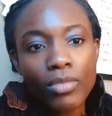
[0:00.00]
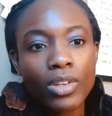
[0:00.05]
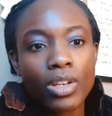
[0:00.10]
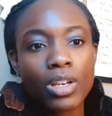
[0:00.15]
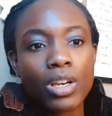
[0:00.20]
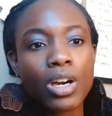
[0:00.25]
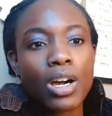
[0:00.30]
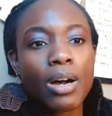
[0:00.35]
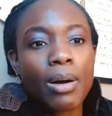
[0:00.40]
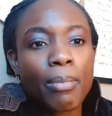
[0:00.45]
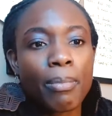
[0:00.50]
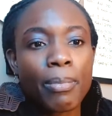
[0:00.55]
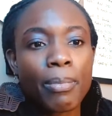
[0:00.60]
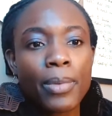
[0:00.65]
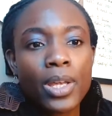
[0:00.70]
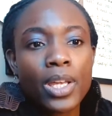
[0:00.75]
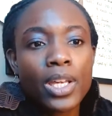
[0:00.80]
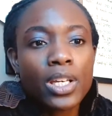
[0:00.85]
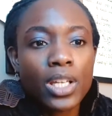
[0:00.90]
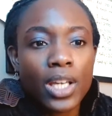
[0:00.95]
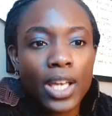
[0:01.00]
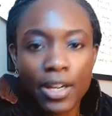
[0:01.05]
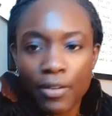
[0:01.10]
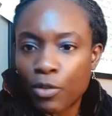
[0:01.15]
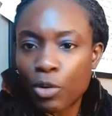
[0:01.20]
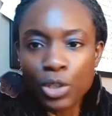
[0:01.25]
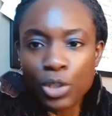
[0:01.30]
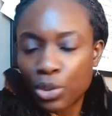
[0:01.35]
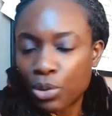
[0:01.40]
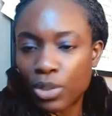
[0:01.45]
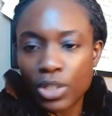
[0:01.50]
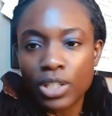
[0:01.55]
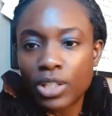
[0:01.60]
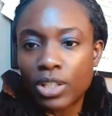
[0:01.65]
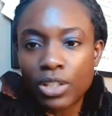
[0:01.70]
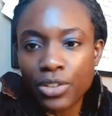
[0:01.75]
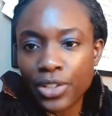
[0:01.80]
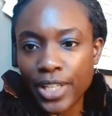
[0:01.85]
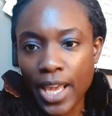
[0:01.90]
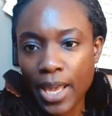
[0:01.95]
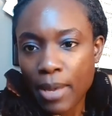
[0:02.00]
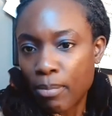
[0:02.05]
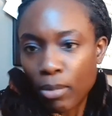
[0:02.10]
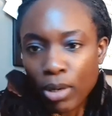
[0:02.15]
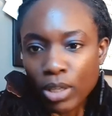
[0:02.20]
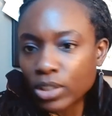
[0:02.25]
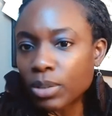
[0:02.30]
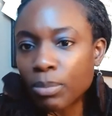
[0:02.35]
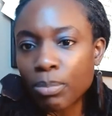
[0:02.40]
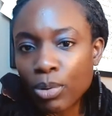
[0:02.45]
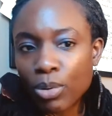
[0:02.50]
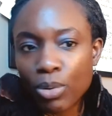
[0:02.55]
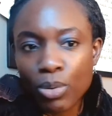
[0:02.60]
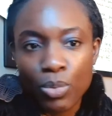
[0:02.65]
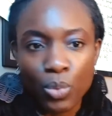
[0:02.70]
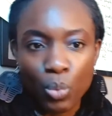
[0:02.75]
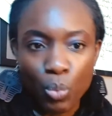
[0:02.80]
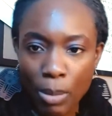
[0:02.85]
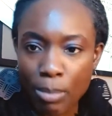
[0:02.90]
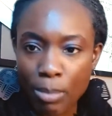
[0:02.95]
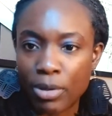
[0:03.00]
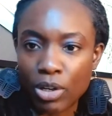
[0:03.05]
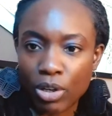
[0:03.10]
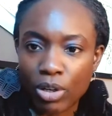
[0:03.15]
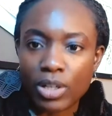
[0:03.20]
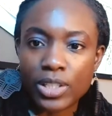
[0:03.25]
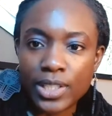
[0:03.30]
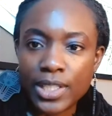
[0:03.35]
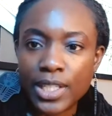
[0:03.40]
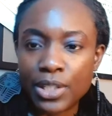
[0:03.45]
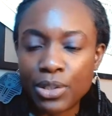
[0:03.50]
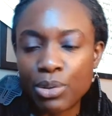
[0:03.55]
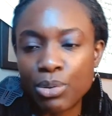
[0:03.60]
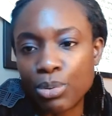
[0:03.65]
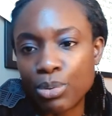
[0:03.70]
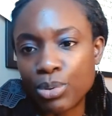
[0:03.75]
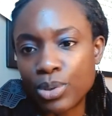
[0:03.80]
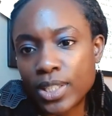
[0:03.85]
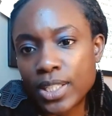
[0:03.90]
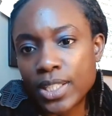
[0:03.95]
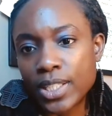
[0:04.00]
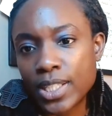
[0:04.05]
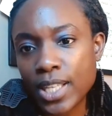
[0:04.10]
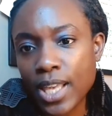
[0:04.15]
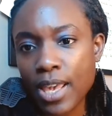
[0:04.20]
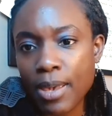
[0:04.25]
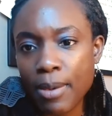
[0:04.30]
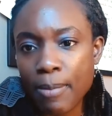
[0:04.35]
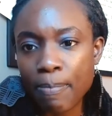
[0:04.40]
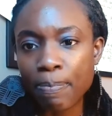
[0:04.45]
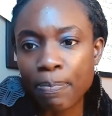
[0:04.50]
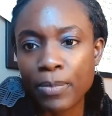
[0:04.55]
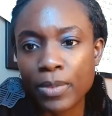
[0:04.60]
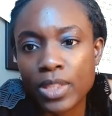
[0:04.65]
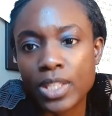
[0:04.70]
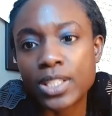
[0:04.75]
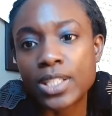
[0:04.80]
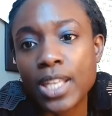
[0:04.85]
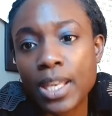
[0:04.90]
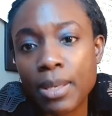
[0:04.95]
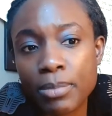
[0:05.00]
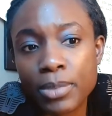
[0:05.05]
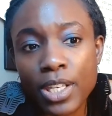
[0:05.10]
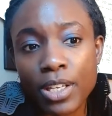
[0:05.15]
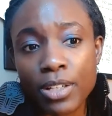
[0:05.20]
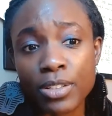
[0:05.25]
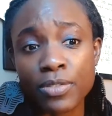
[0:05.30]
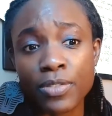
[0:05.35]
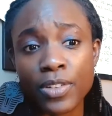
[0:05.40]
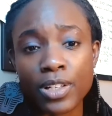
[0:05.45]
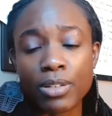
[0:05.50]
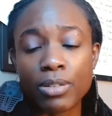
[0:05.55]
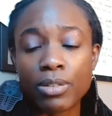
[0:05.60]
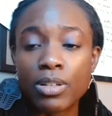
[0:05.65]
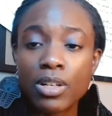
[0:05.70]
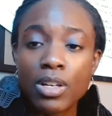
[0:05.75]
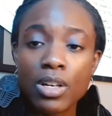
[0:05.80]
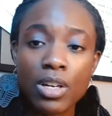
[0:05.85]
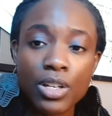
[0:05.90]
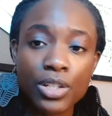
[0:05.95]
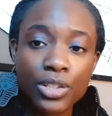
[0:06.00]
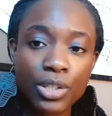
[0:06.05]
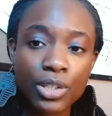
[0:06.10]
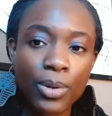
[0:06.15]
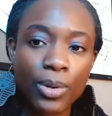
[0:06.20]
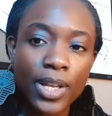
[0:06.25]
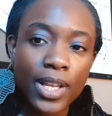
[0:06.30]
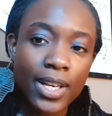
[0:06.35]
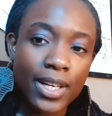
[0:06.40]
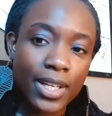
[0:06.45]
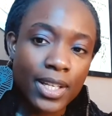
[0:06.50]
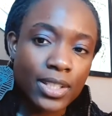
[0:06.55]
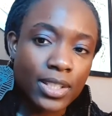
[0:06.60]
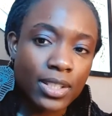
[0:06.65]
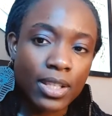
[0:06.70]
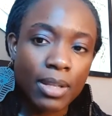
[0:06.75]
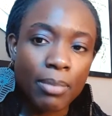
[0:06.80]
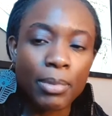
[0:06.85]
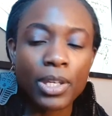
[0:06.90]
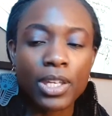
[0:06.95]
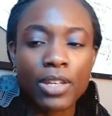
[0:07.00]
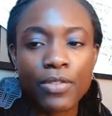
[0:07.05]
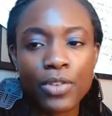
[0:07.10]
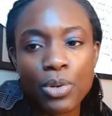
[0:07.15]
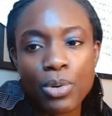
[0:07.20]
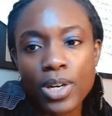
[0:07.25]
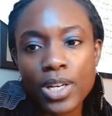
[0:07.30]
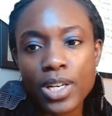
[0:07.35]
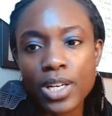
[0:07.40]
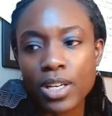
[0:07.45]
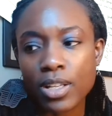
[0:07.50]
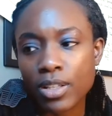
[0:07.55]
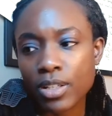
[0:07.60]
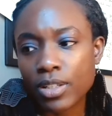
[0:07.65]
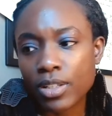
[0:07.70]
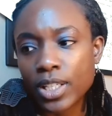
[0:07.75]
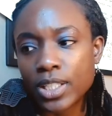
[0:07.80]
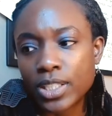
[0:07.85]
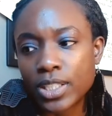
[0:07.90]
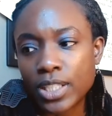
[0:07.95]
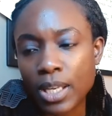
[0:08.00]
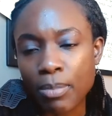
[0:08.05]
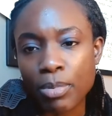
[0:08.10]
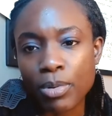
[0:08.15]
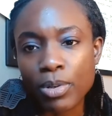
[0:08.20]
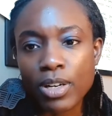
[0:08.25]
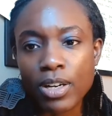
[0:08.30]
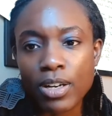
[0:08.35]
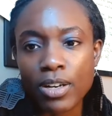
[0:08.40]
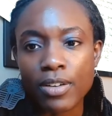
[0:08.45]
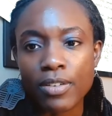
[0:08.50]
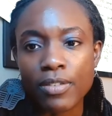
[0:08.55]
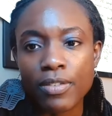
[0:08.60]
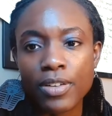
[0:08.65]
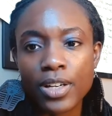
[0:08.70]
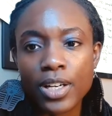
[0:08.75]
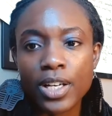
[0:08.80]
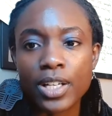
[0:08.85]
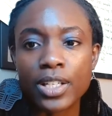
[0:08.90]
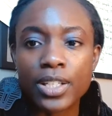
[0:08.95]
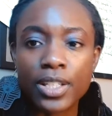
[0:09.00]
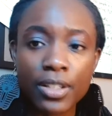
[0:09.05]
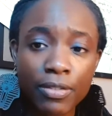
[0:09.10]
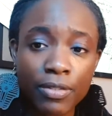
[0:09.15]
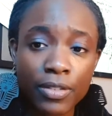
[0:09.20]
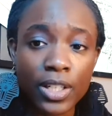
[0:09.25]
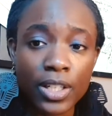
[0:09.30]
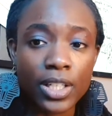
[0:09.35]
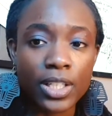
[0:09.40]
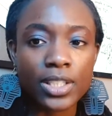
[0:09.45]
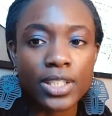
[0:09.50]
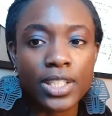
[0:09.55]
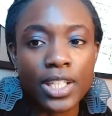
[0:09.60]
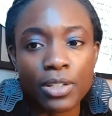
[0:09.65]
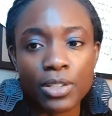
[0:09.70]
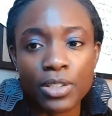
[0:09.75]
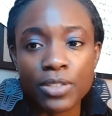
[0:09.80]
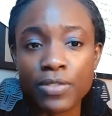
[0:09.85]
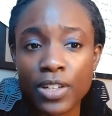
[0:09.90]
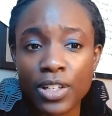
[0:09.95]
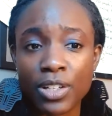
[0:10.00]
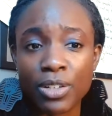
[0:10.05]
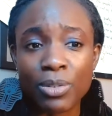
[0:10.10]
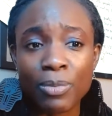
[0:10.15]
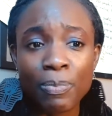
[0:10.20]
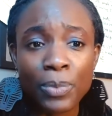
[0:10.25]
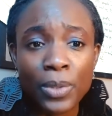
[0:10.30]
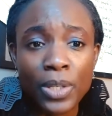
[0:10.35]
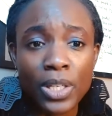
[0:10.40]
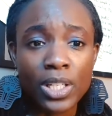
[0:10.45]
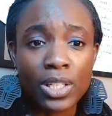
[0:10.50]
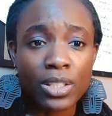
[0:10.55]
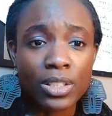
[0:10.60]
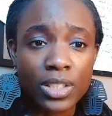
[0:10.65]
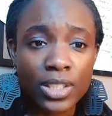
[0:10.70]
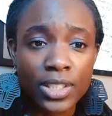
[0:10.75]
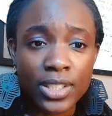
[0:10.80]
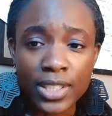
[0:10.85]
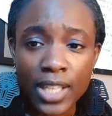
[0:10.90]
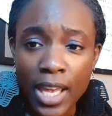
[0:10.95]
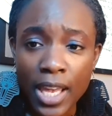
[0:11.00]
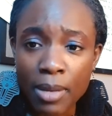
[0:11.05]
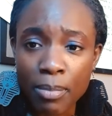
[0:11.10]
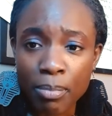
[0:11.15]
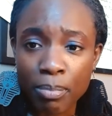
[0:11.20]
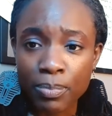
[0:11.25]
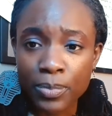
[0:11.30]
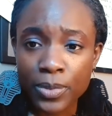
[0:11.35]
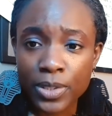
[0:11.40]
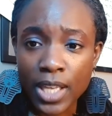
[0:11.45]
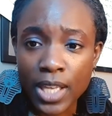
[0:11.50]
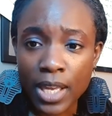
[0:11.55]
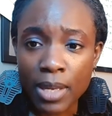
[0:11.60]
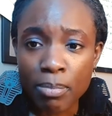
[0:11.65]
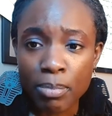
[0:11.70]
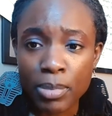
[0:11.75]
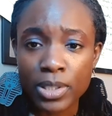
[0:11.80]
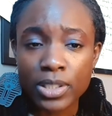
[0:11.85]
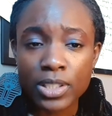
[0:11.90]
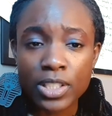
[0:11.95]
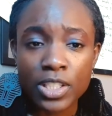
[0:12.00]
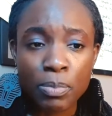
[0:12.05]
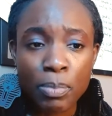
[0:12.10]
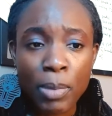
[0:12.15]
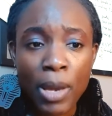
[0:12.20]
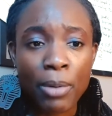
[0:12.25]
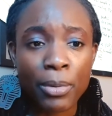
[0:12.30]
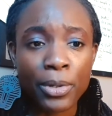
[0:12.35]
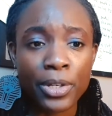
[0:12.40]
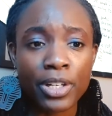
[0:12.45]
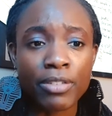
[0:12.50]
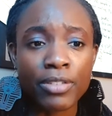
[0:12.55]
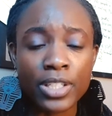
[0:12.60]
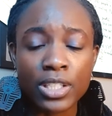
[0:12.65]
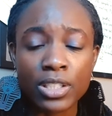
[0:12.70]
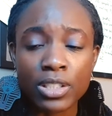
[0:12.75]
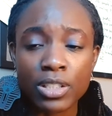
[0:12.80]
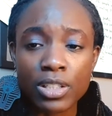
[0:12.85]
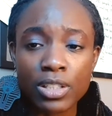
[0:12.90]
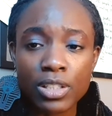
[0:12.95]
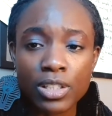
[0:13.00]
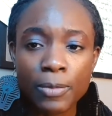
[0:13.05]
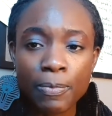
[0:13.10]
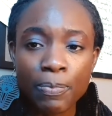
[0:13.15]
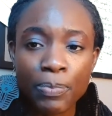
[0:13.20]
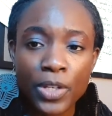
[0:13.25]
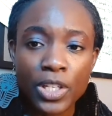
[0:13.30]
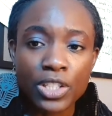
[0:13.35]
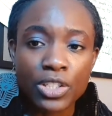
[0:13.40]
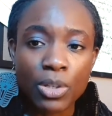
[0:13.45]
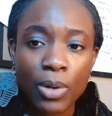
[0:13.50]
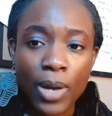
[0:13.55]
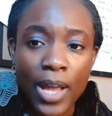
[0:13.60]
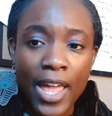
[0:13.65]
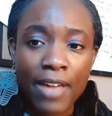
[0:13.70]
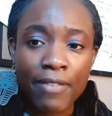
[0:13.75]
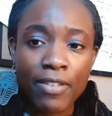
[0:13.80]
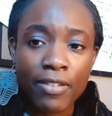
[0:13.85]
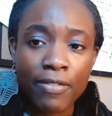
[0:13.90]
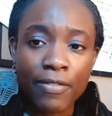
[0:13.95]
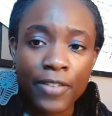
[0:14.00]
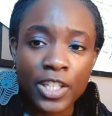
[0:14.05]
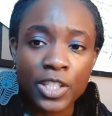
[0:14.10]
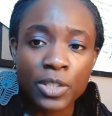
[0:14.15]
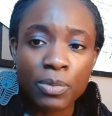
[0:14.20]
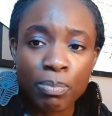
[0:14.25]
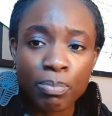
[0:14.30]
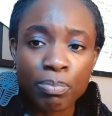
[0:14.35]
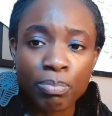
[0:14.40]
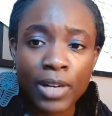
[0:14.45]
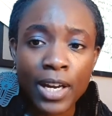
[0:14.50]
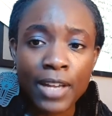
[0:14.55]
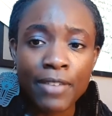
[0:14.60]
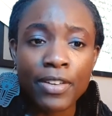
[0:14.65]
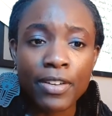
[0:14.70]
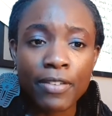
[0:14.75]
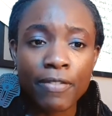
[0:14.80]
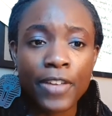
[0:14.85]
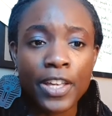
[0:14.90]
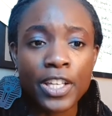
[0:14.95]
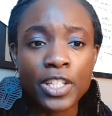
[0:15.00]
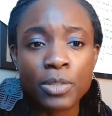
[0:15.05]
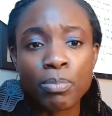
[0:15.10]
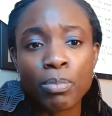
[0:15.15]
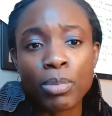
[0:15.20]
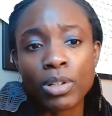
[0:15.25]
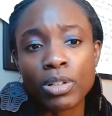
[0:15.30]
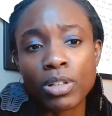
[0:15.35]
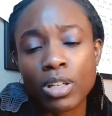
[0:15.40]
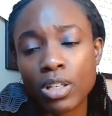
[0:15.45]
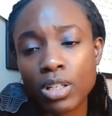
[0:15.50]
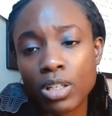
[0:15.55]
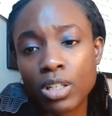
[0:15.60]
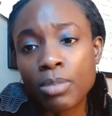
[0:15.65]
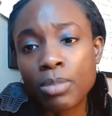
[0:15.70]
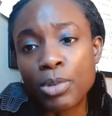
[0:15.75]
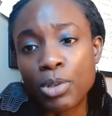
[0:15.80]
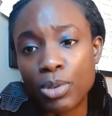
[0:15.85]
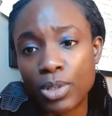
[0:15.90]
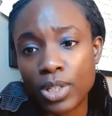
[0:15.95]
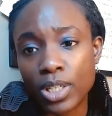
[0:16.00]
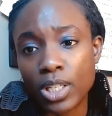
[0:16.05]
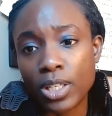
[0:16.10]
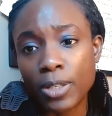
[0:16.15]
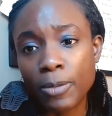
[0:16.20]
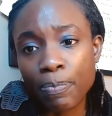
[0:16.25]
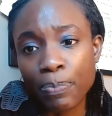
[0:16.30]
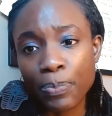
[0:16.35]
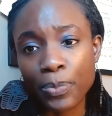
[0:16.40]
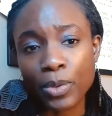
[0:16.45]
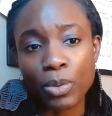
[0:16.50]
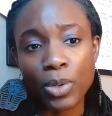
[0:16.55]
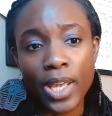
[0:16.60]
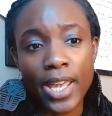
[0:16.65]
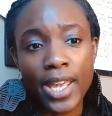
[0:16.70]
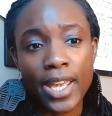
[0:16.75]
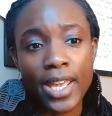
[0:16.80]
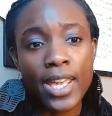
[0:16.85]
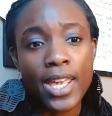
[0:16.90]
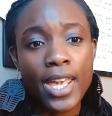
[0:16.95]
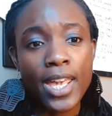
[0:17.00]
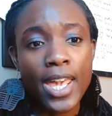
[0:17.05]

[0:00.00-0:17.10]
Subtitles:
um, and of course you can create multiple webinars and use the same sales funnel. So let me give you another example of a different sales funnel. Same business, power your research. So I have a private Facebook community. Okay.